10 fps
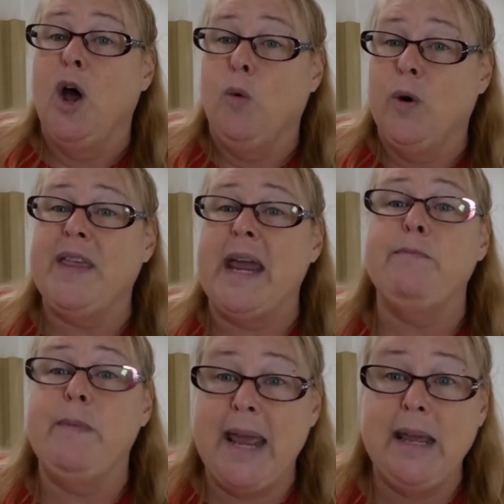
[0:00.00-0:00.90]
where they
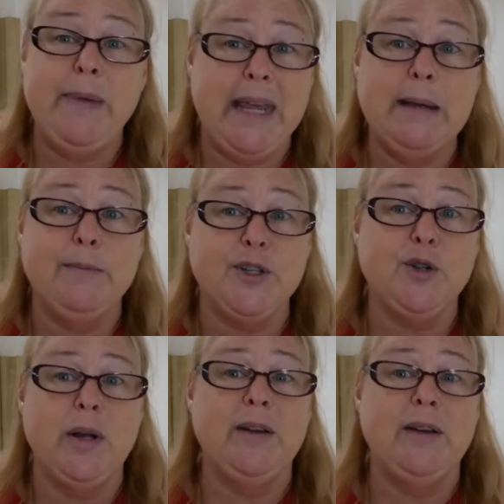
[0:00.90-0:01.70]
may be able to